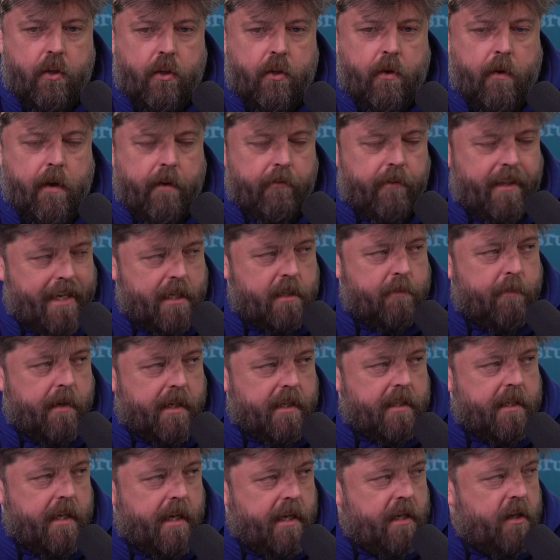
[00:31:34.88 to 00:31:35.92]
an
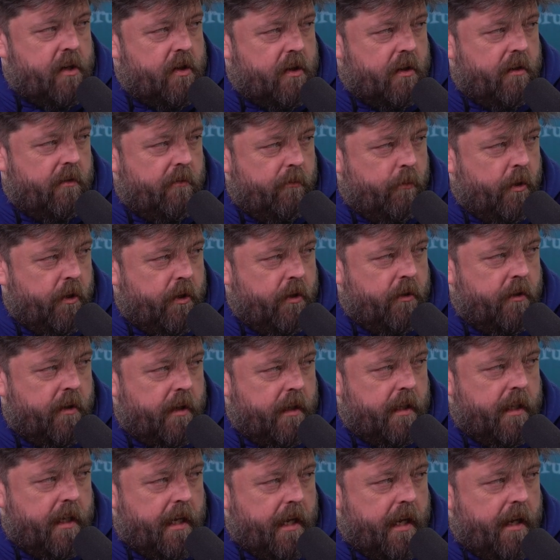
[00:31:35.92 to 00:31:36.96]
expectation of what you're
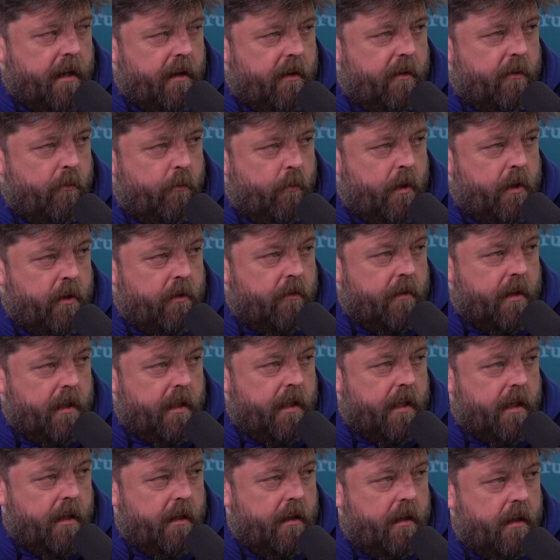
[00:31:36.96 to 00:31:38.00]
going to get when you're
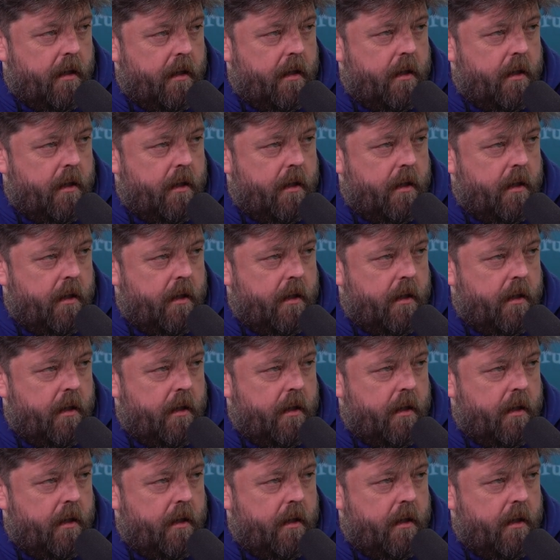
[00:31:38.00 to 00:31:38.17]
in there.